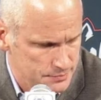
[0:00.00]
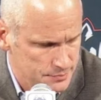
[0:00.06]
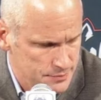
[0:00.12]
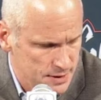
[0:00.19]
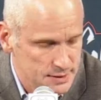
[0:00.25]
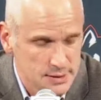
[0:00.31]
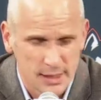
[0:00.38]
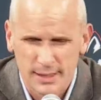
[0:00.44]

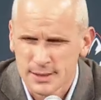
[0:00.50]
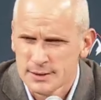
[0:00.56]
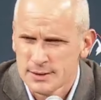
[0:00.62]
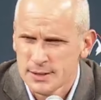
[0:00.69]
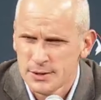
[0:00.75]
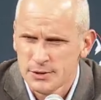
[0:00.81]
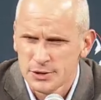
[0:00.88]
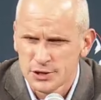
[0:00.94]
he's got to
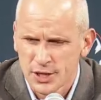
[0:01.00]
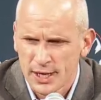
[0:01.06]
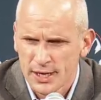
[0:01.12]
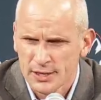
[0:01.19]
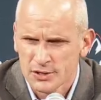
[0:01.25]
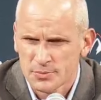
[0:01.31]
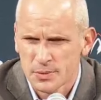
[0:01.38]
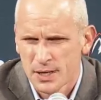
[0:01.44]
continue to
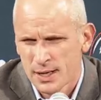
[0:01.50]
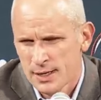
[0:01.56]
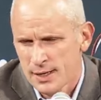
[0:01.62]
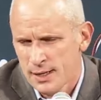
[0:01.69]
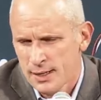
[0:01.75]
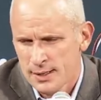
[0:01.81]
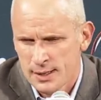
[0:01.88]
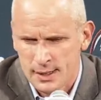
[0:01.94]
change. But
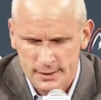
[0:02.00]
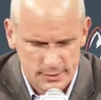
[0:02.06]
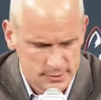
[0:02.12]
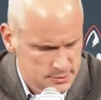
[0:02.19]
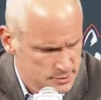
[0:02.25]
I,